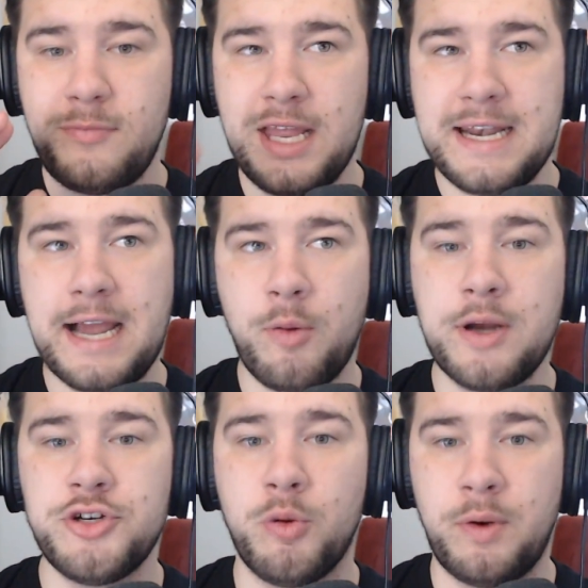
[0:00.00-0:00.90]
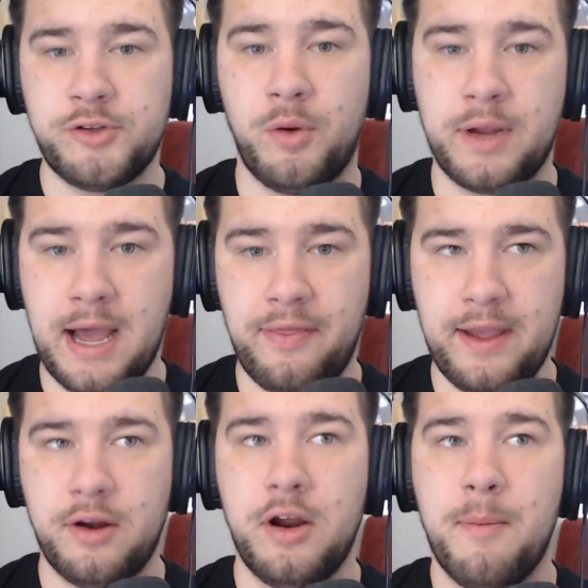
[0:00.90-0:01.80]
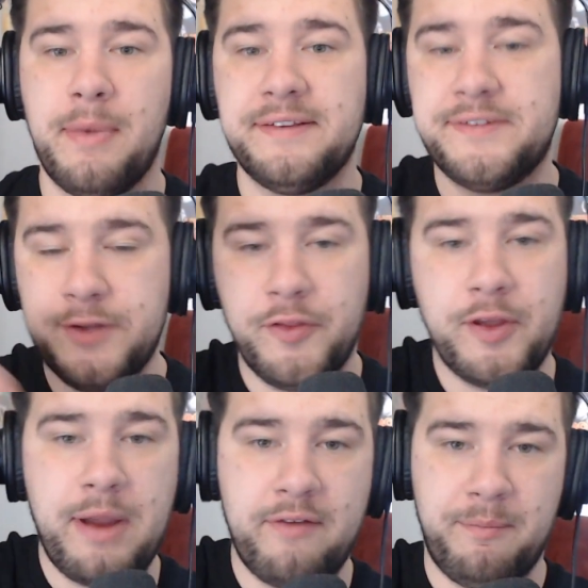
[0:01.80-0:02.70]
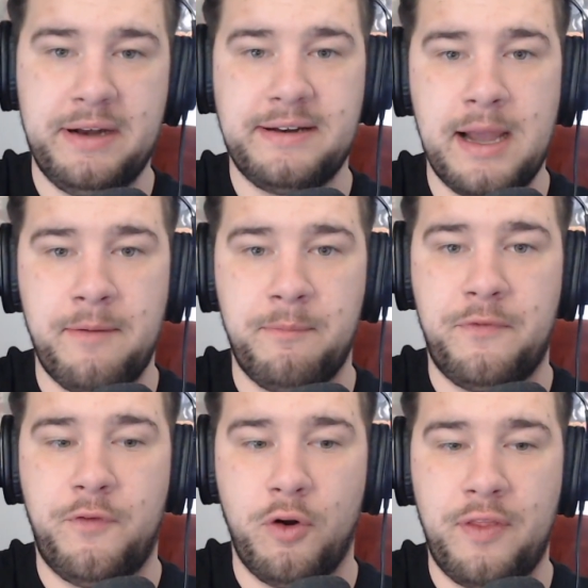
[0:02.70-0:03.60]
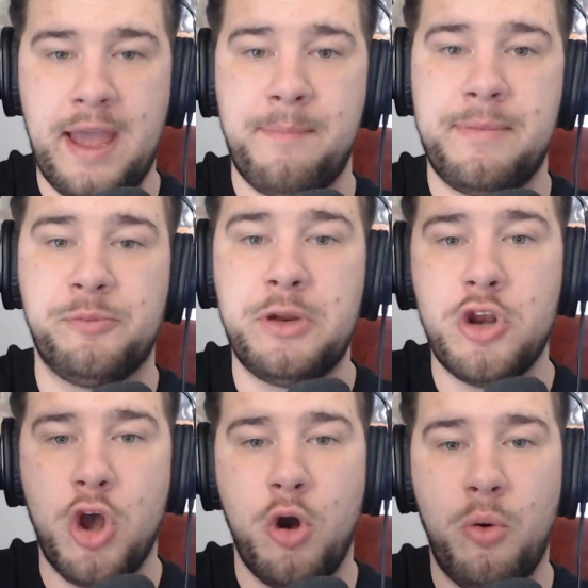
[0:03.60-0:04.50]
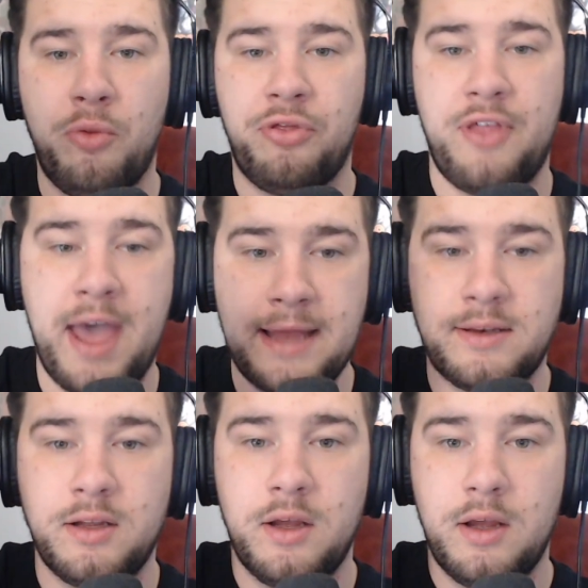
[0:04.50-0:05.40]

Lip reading: not quite sure what's going on there, but I still think we have a bit of time before that, because we know that